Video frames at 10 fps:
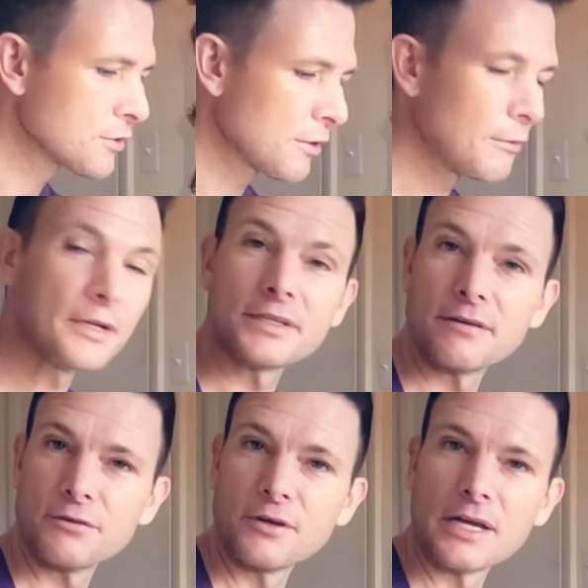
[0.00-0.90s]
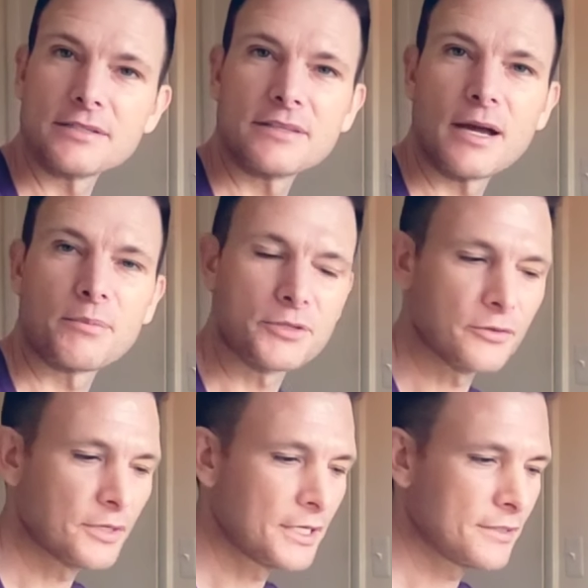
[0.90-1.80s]
so I wanted to give you guys the
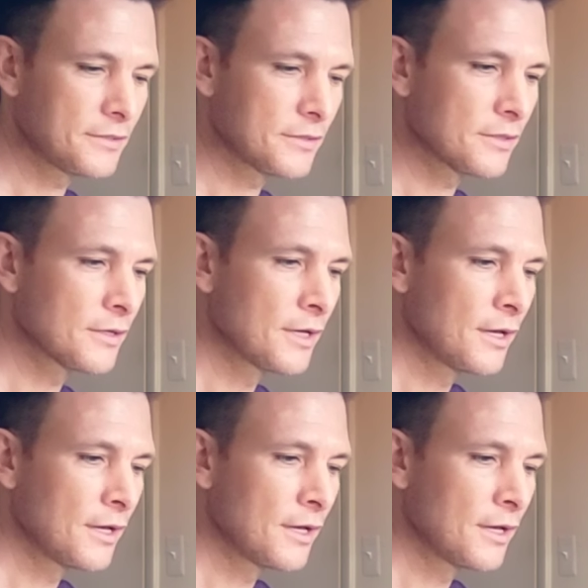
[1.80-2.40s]
opportunity to